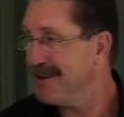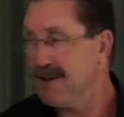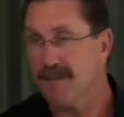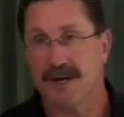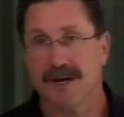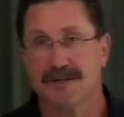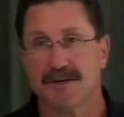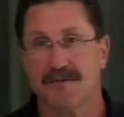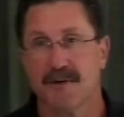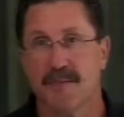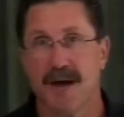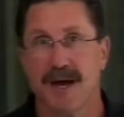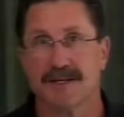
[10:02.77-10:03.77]
because if you
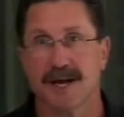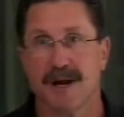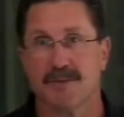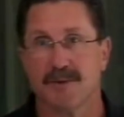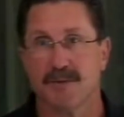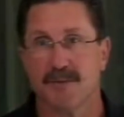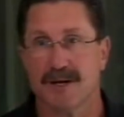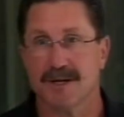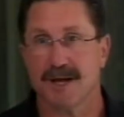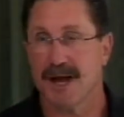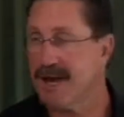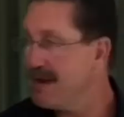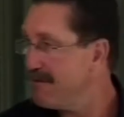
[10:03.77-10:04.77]
back down with one
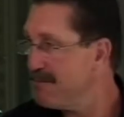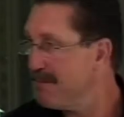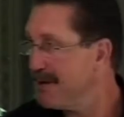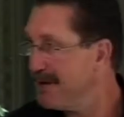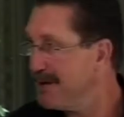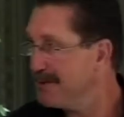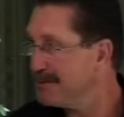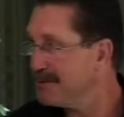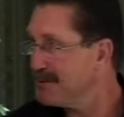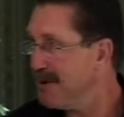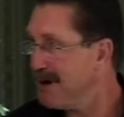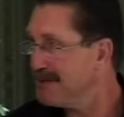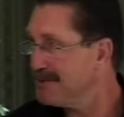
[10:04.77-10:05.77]
guy, everybody else is
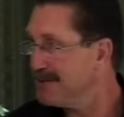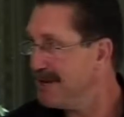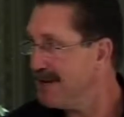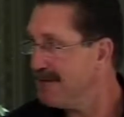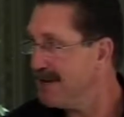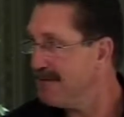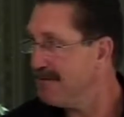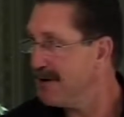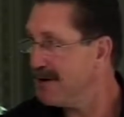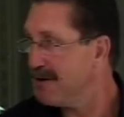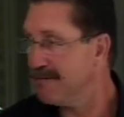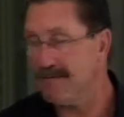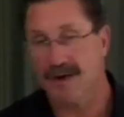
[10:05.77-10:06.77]
watching that, and they
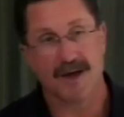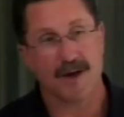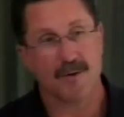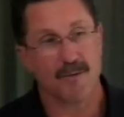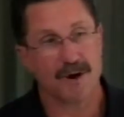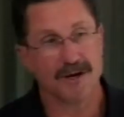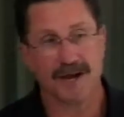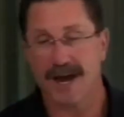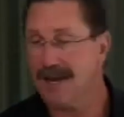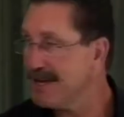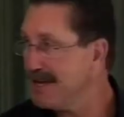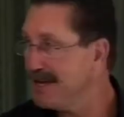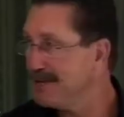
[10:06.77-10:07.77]
figure if one guy
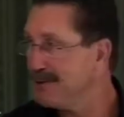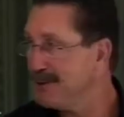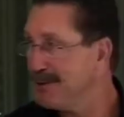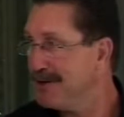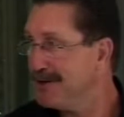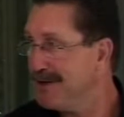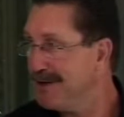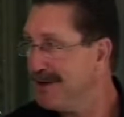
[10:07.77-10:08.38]
can get to you, then